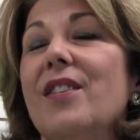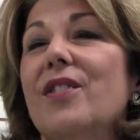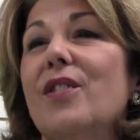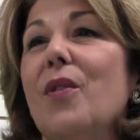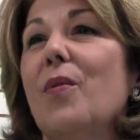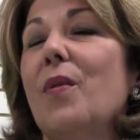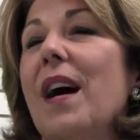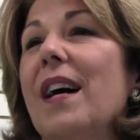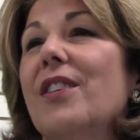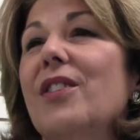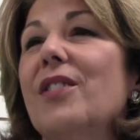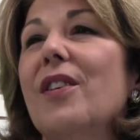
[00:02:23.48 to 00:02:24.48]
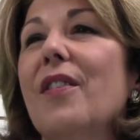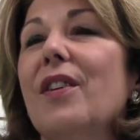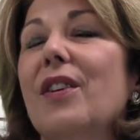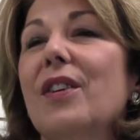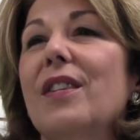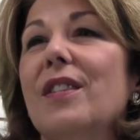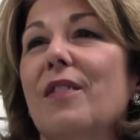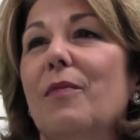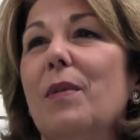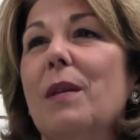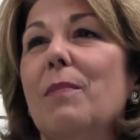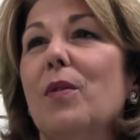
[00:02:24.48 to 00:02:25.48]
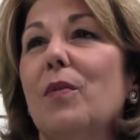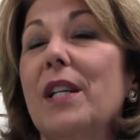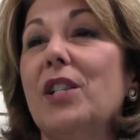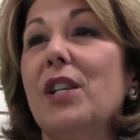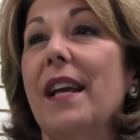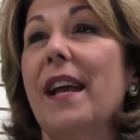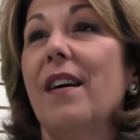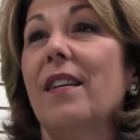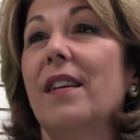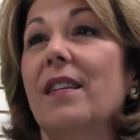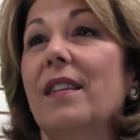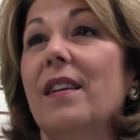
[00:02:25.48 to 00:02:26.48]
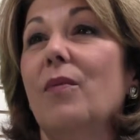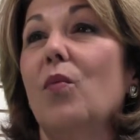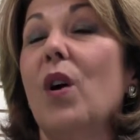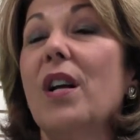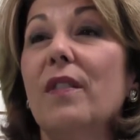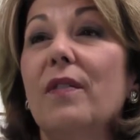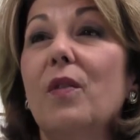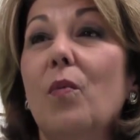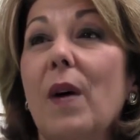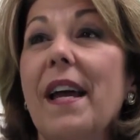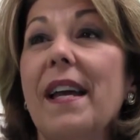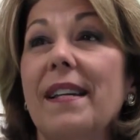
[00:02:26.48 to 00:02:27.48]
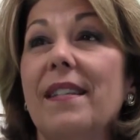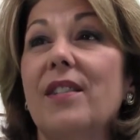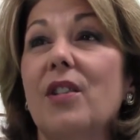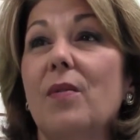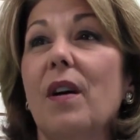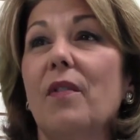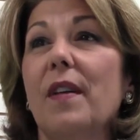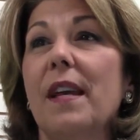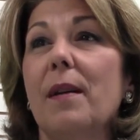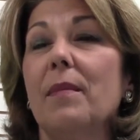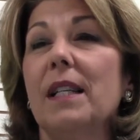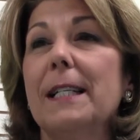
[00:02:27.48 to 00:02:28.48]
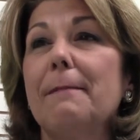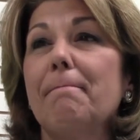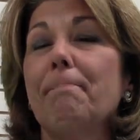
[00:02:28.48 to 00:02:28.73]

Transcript: So I just saw the goodness of people reaching out in wonderful ways to our family.